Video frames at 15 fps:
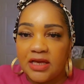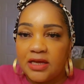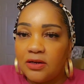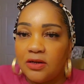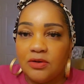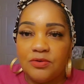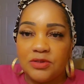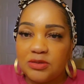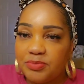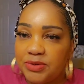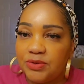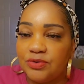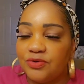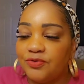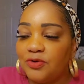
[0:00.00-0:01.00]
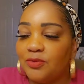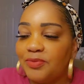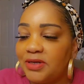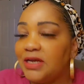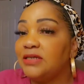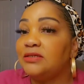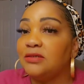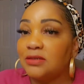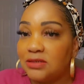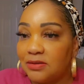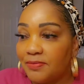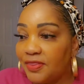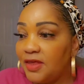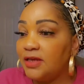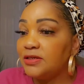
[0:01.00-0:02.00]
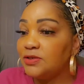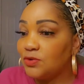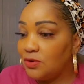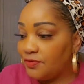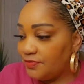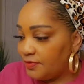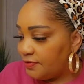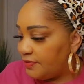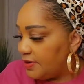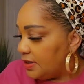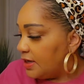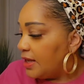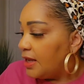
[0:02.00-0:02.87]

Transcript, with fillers: that, oh, it's beautiful, but I took some things off of it